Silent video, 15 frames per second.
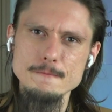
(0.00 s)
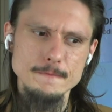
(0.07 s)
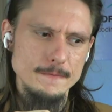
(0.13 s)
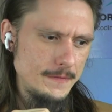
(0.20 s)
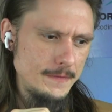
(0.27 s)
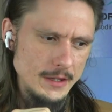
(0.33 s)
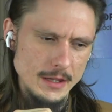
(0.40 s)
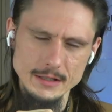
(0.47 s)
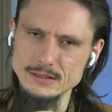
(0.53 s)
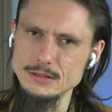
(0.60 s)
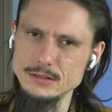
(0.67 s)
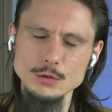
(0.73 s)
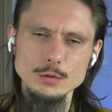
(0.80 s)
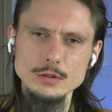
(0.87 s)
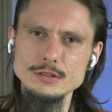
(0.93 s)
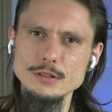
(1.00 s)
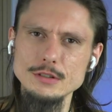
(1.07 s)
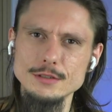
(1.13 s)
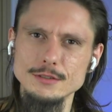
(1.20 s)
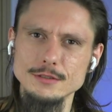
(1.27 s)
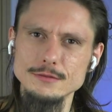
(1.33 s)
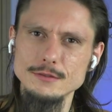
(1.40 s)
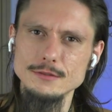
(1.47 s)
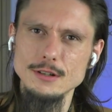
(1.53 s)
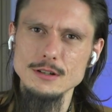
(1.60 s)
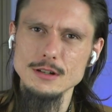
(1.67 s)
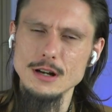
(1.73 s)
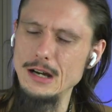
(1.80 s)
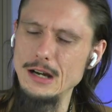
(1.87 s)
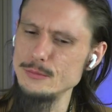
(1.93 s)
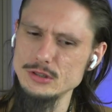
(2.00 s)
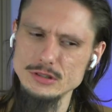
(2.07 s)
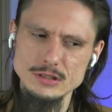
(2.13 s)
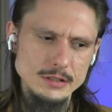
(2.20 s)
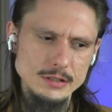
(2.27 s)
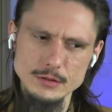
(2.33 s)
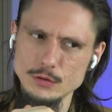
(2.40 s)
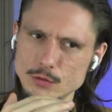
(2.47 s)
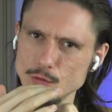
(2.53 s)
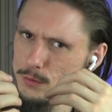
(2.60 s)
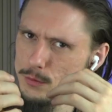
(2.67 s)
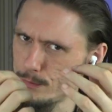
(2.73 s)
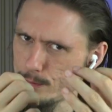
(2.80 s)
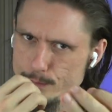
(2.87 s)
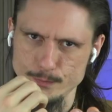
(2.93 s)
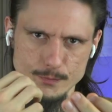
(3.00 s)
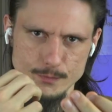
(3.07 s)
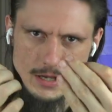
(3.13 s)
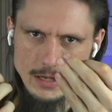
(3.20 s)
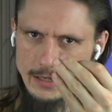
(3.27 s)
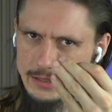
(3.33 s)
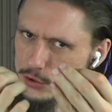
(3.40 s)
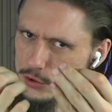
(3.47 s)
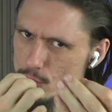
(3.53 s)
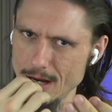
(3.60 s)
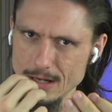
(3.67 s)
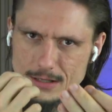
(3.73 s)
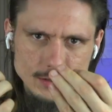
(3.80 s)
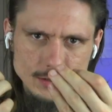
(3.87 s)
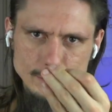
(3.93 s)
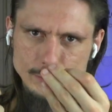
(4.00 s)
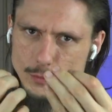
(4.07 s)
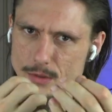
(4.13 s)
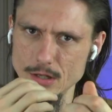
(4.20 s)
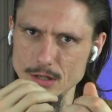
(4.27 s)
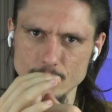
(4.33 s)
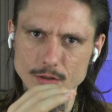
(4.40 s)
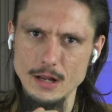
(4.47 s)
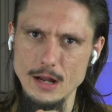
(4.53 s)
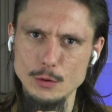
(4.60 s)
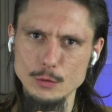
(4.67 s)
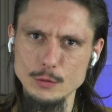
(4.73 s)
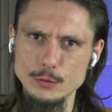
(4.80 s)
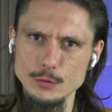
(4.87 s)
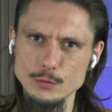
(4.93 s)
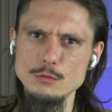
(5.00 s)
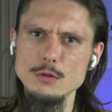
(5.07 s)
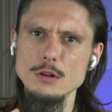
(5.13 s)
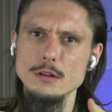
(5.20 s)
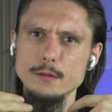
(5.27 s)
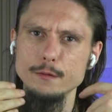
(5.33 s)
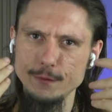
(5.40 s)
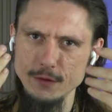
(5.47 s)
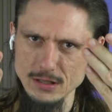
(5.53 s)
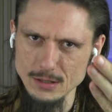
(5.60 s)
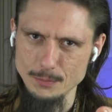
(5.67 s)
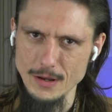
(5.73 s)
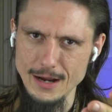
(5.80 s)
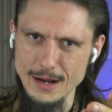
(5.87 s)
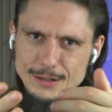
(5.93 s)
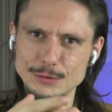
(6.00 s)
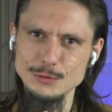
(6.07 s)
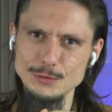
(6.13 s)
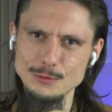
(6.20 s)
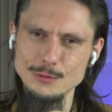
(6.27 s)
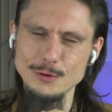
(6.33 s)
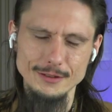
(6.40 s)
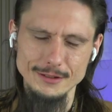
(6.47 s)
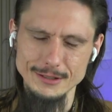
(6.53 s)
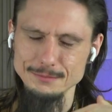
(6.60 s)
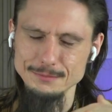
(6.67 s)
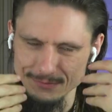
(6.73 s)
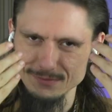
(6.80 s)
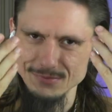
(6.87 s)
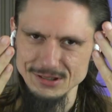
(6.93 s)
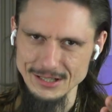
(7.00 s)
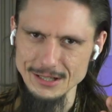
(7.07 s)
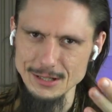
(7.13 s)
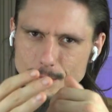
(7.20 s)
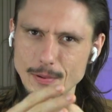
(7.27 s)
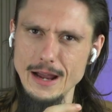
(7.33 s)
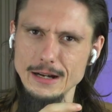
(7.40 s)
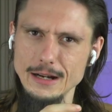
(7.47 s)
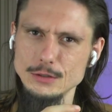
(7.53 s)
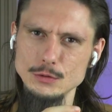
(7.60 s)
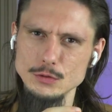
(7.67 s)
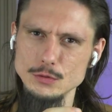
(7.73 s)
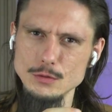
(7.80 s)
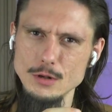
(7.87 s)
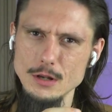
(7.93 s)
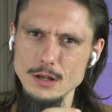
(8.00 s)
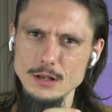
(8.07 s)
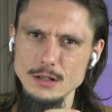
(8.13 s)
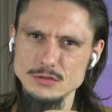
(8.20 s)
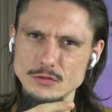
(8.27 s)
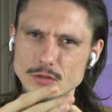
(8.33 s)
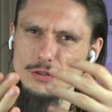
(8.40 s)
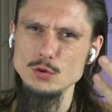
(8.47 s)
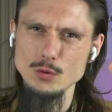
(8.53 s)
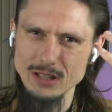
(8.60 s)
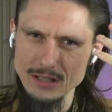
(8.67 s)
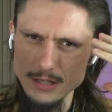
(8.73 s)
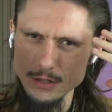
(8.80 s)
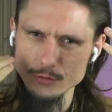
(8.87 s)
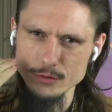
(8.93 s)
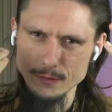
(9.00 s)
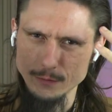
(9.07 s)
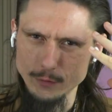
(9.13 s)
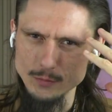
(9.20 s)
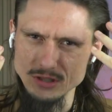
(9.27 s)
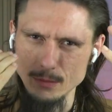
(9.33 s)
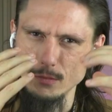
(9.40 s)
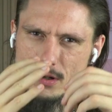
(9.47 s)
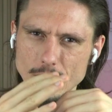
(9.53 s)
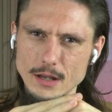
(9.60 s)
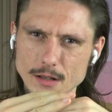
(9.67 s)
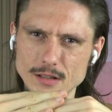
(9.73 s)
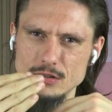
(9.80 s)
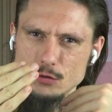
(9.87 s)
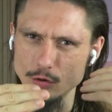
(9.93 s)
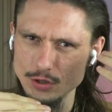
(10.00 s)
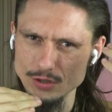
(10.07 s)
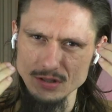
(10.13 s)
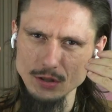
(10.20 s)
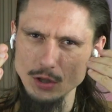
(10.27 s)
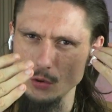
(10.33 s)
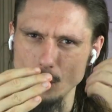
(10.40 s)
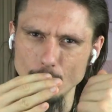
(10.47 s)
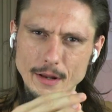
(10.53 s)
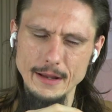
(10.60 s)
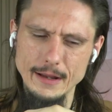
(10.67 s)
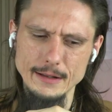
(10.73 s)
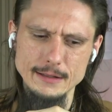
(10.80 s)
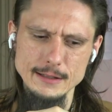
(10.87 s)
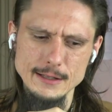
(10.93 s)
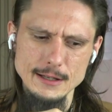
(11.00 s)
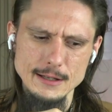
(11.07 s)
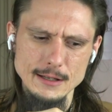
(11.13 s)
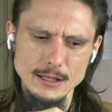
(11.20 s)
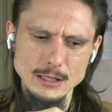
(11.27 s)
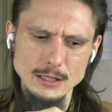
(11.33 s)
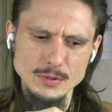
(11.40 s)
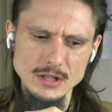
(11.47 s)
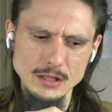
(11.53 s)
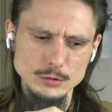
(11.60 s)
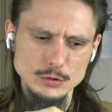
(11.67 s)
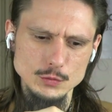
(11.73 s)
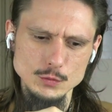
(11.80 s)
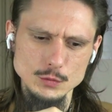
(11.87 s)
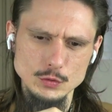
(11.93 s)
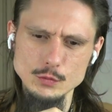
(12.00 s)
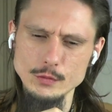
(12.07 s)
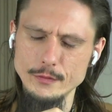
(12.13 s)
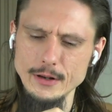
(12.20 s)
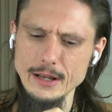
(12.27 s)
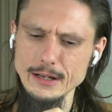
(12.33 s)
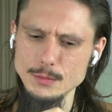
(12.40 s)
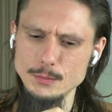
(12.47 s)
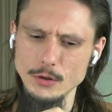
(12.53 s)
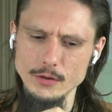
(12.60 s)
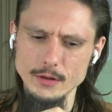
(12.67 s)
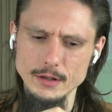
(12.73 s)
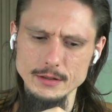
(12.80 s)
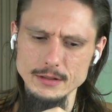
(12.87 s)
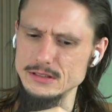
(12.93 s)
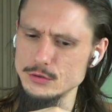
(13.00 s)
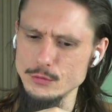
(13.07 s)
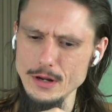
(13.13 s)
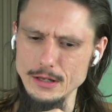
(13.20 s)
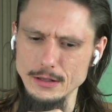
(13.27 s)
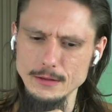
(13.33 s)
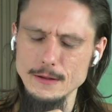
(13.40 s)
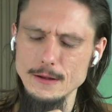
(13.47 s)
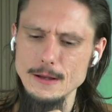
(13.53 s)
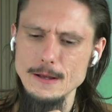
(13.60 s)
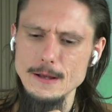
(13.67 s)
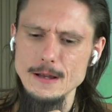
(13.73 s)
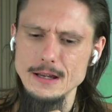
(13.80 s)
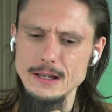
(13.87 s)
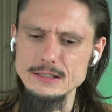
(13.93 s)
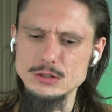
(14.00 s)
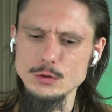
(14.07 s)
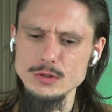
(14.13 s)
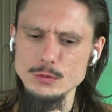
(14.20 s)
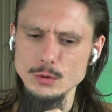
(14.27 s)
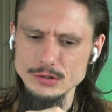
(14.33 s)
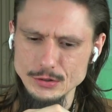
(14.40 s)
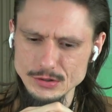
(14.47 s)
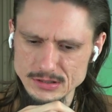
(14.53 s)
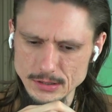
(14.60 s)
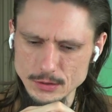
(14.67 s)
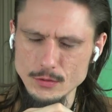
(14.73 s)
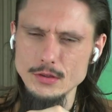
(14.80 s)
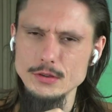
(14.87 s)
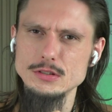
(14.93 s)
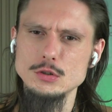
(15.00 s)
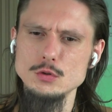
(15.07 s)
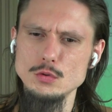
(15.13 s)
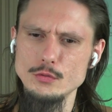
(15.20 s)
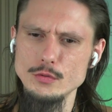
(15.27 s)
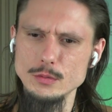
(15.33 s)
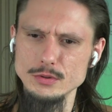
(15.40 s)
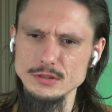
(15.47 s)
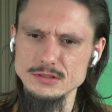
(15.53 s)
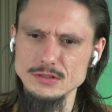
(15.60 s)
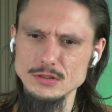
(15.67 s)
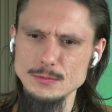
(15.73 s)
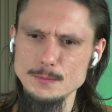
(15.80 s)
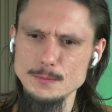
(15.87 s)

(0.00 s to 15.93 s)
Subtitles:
it's your decision. I'm just here to extract the information out of you, feed it back to you, or say it back to you so that you hear it from somebody else, not just in your own head, and be able to reflect upon that. It's great. And so he was considering this tutoring business.